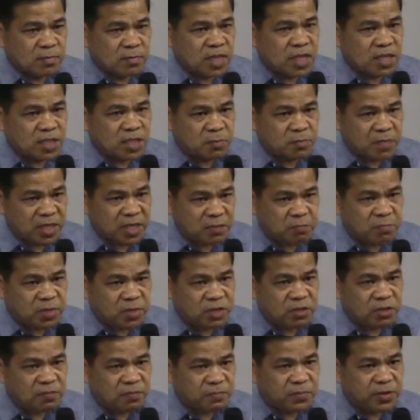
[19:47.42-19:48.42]
This must
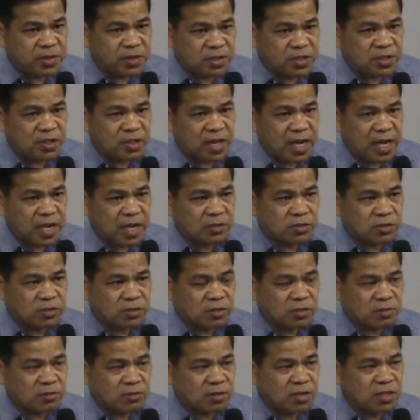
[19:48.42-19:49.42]
be your first
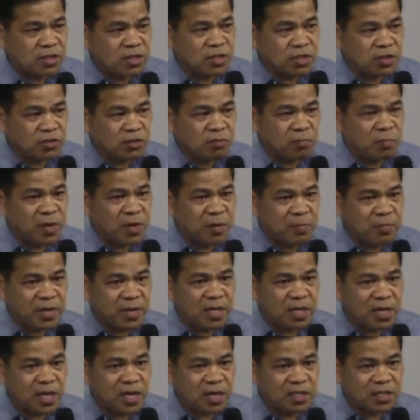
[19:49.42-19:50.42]
reaction. Hindi yung pag
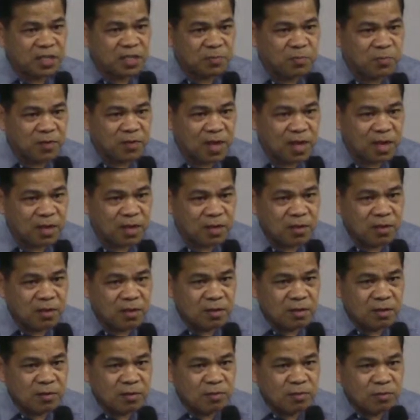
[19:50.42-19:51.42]
may na-receive ka,
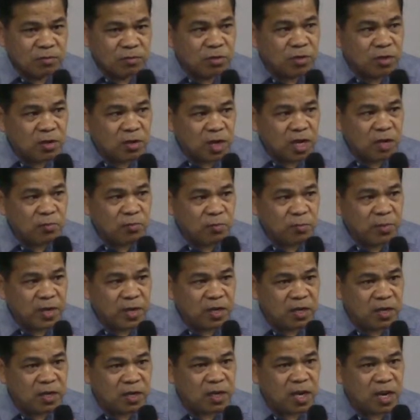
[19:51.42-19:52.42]
uy, alam mo
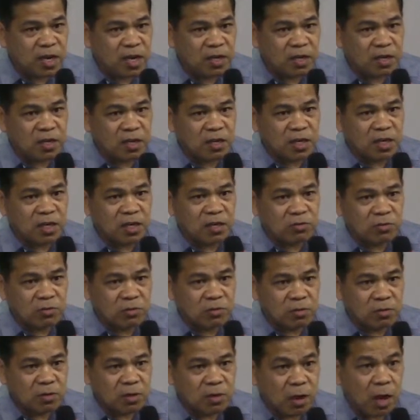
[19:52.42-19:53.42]
ba yung nangyari kay
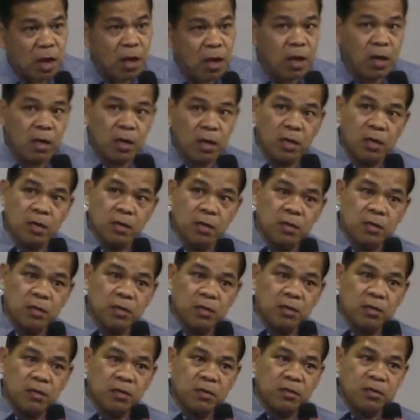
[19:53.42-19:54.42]
ganito? Ha?
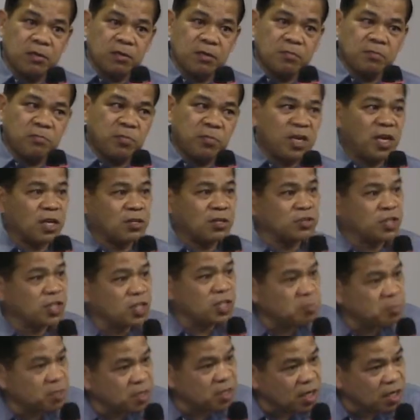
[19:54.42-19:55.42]

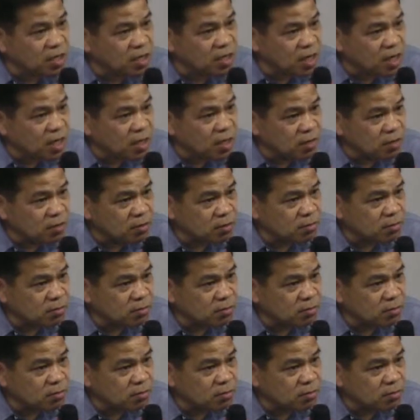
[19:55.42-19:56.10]
Pinag-chismisan na.